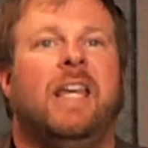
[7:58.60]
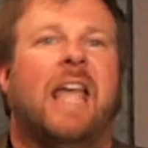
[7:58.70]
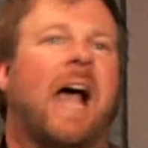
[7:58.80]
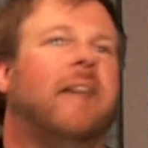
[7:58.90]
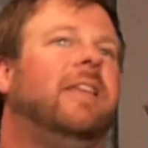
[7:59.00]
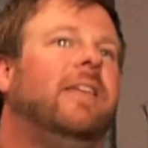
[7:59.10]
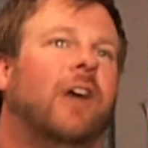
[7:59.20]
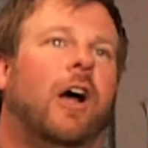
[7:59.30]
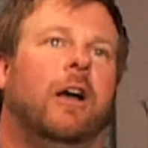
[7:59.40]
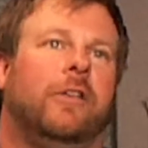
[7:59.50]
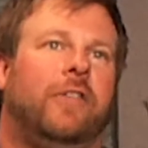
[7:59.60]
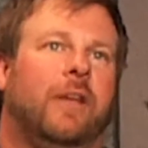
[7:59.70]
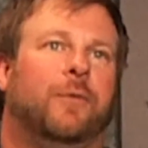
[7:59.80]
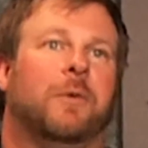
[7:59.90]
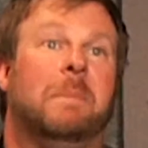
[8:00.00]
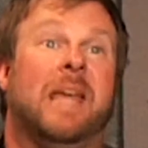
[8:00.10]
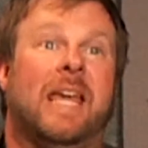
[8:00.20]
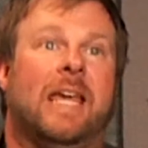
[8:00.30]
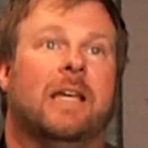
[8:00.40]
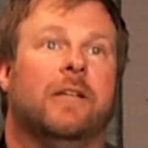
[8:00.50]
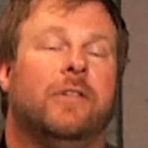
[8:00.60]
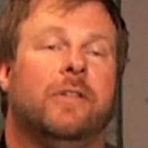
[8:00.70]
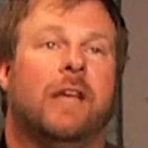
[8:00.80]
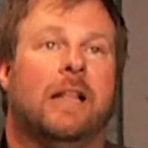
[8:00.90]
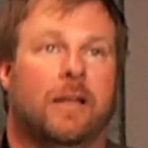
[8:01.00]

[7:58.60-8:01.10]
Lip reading: Yeah, I think the hardest thing for me, since I